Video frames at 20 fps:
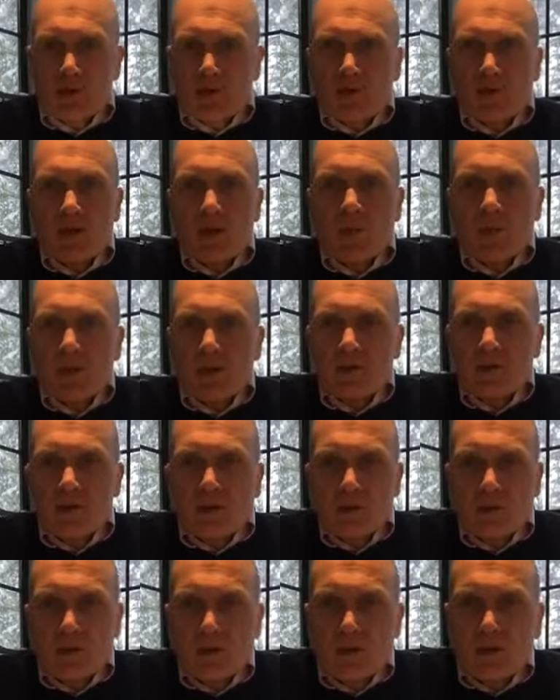for companies that
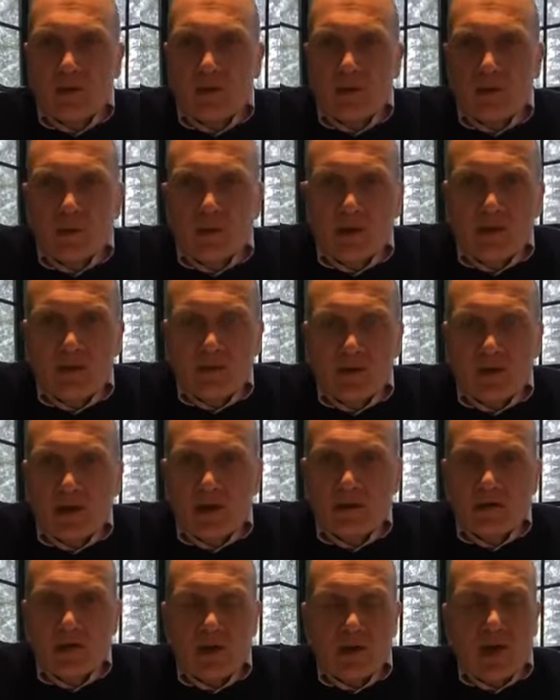were looking to bring in financing.